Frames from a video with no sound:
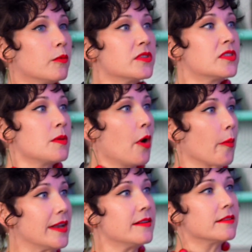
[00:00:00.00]
was the
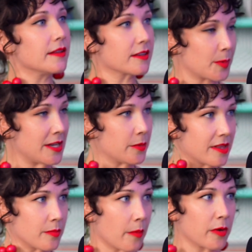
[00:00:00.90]
moment? Explain to
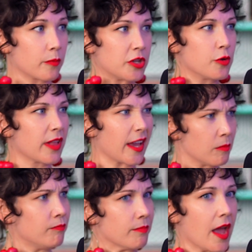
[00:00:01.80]
me the moment when you were
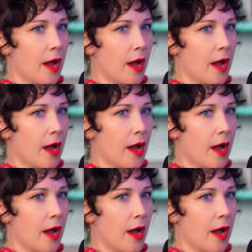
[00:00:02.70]
like, mm,